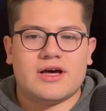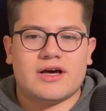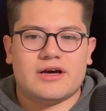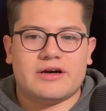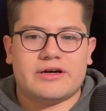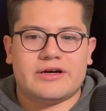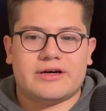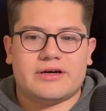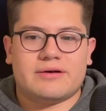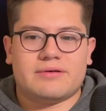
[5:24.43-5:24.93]

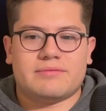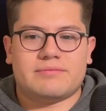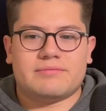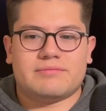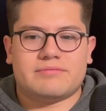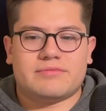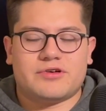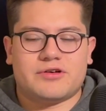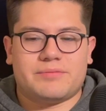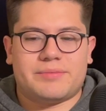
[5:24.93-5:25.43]

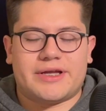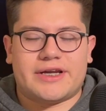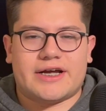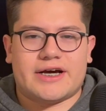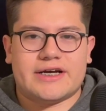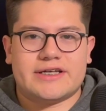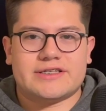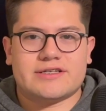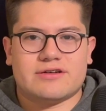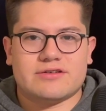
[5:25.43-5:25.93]
It would be
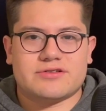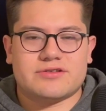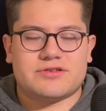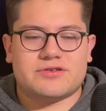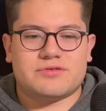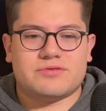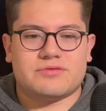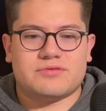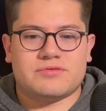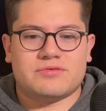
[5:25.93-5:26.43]
nice also
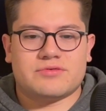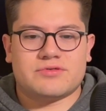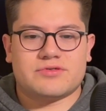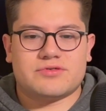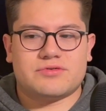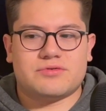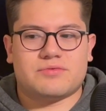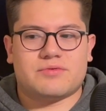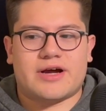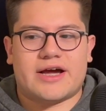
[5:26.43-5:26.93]
to
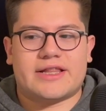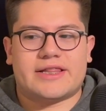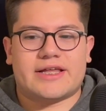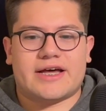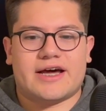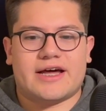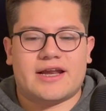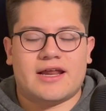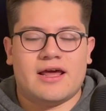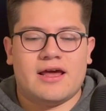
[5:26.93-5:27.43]
write
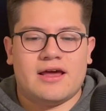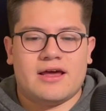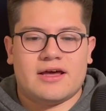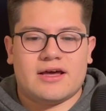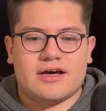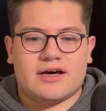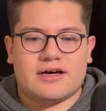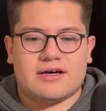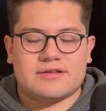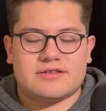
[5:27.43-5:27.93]
that,
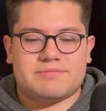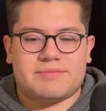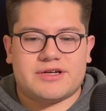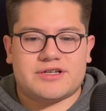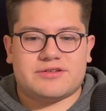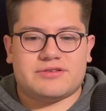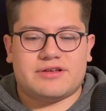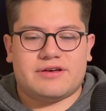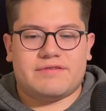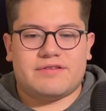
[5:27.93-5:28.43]

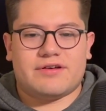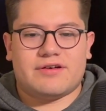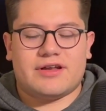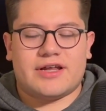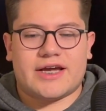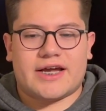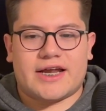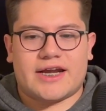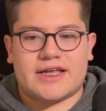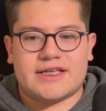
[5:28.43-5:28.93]
especially if there are
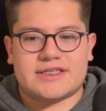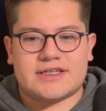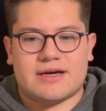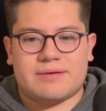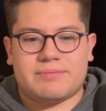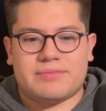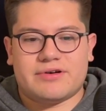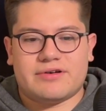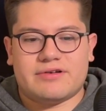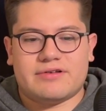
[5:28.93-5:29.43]
like any
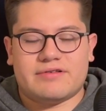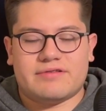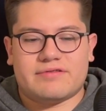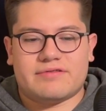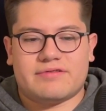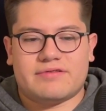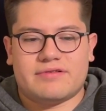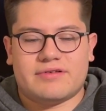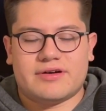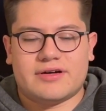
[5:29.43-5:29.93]
type of